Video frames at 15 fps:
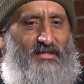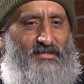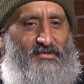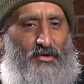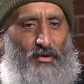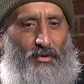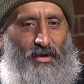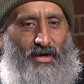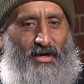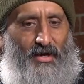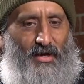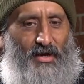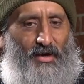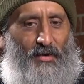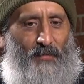So,
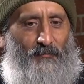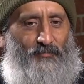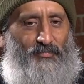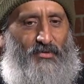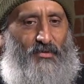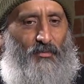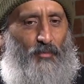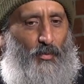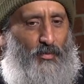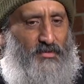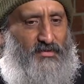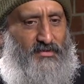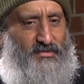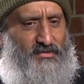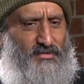
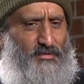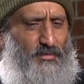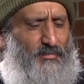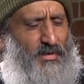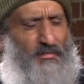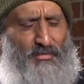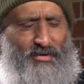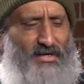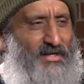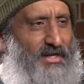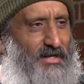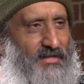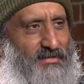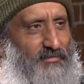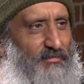do you remember any
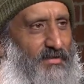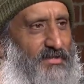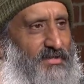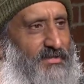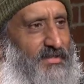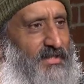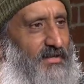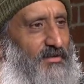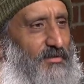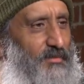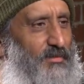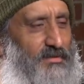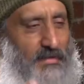kind of difference like that, or